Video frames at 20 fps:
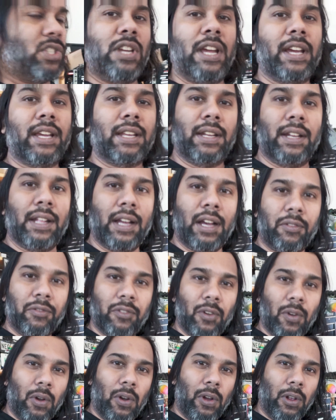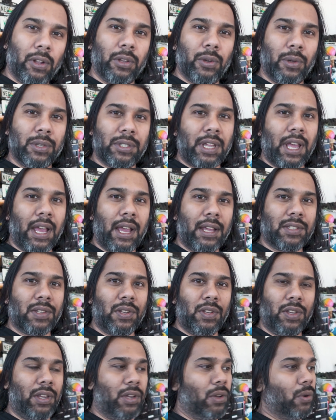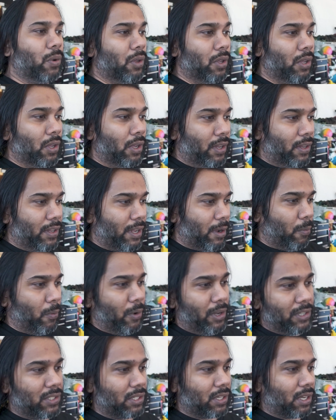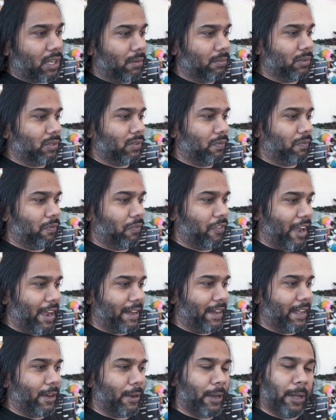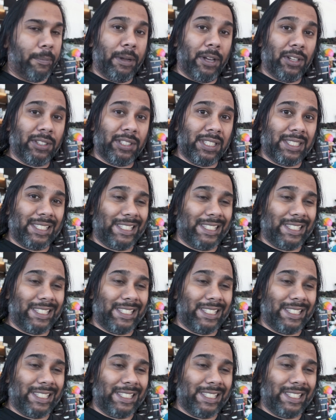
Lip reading: checking it out. All those guys are new that wants to come find out about the